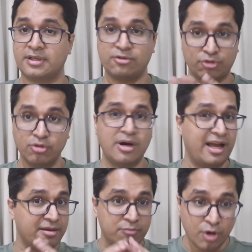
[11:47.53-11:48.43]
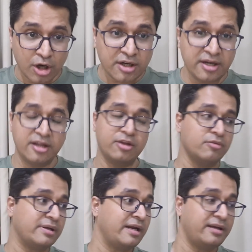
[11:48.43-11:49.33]
So I am not kidding
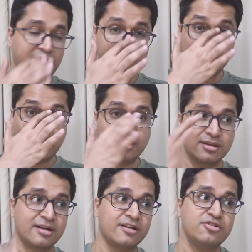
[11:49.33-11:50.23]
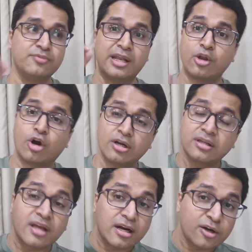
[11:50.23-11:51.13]
you when I tell you that the rich will
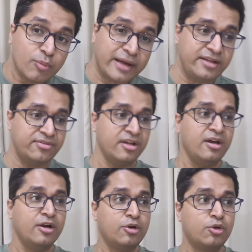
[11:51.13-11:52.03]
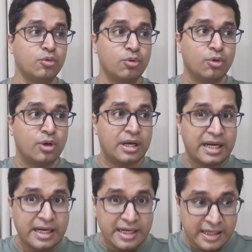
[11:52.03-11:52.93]
not think twice to
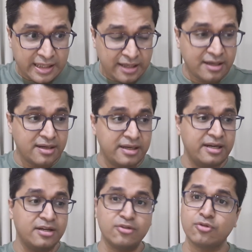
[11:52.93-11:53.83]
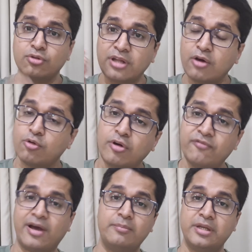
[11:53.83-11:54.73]
literally disown their own
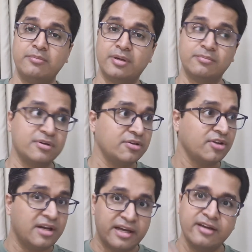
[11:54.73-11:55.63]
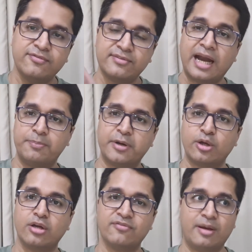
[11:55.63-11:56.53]
family members if that
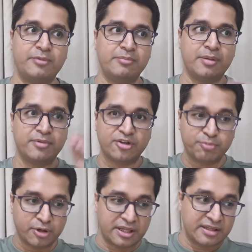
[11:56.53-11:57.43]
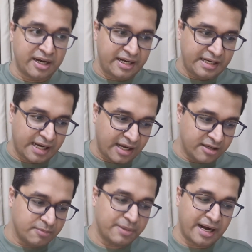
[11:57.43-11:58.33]
particular family member is putting the
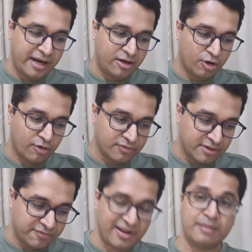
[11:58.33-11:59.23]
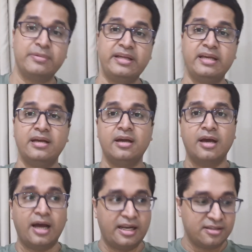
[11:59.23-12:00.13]
entire brand of the family
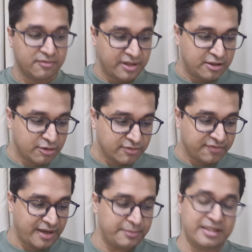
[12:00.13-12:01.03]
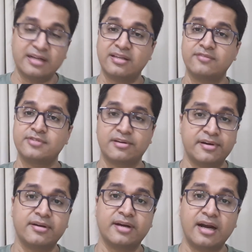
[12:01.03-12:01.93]
and the wealth of the family that they've
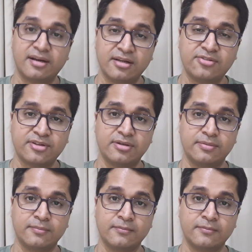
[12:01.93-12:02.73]
generated at risk.